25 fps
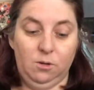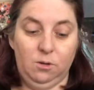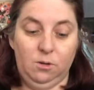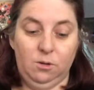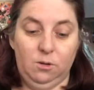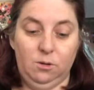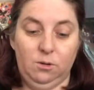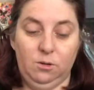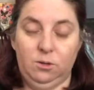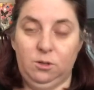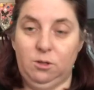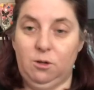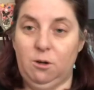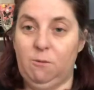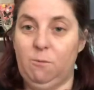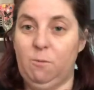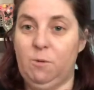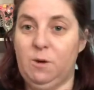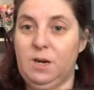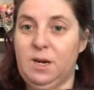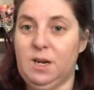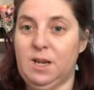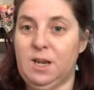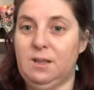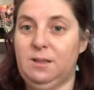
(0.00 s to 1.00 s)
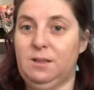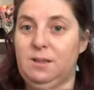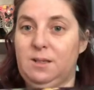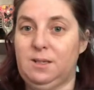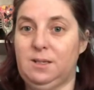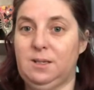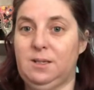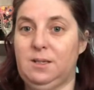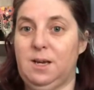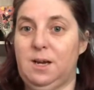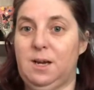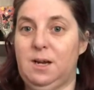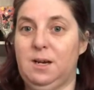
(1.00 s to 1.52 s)
So I want to get this
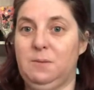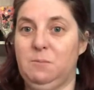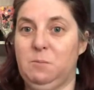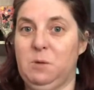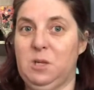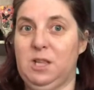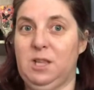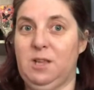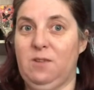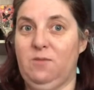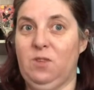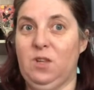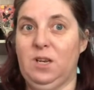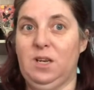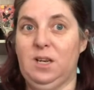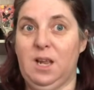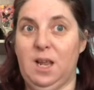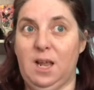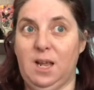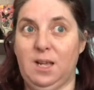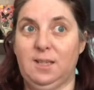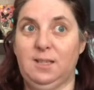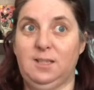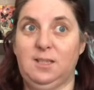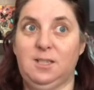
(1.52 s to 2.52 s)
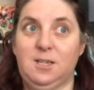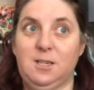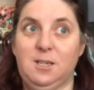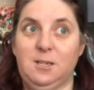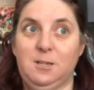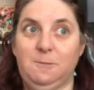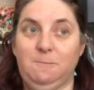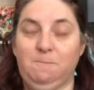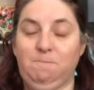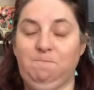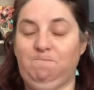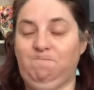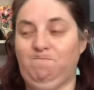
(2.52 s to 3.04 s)
done within the next
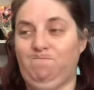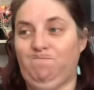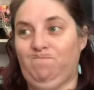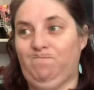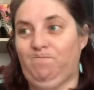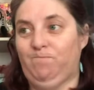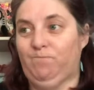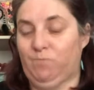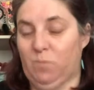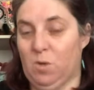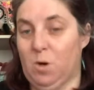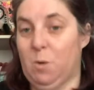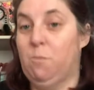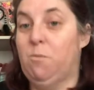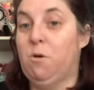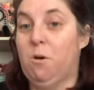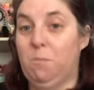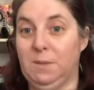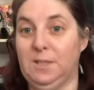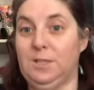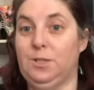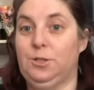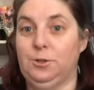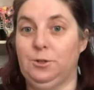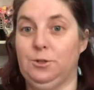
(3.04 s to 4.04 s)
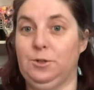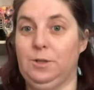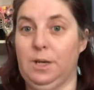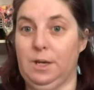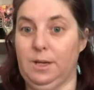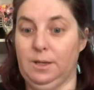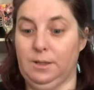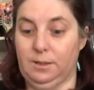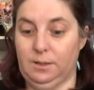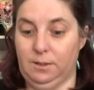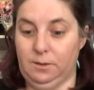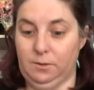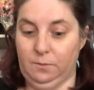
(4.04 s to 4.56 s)
probably 2
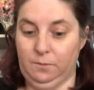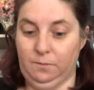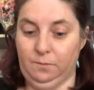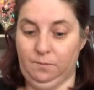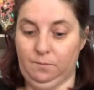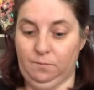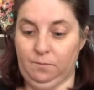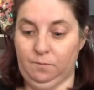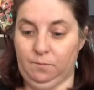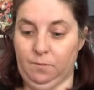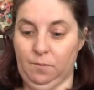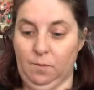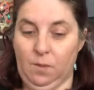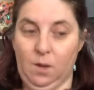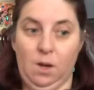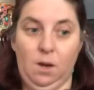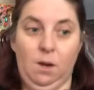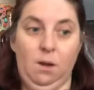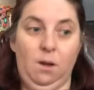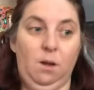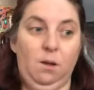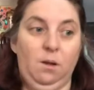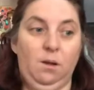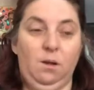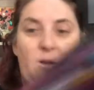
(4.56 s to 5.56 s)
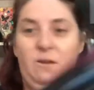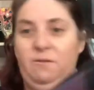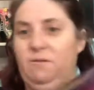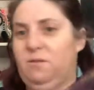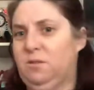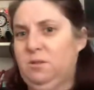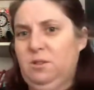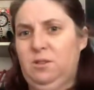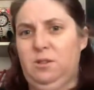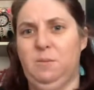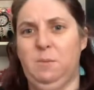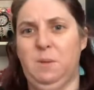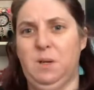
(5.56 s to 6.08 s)
years. I've got
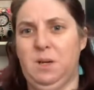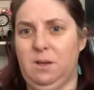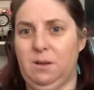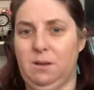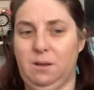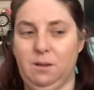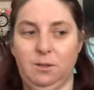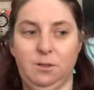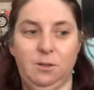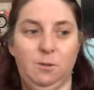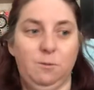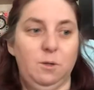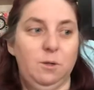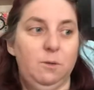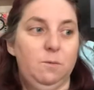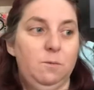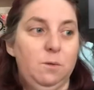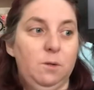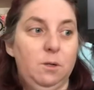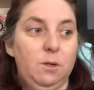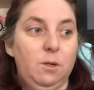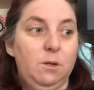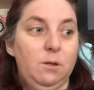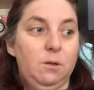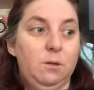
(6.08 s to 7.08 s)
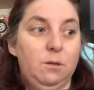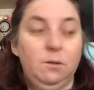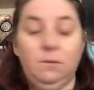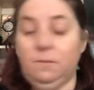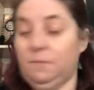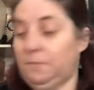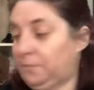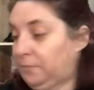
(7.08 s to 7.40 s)
too many things I want to work on.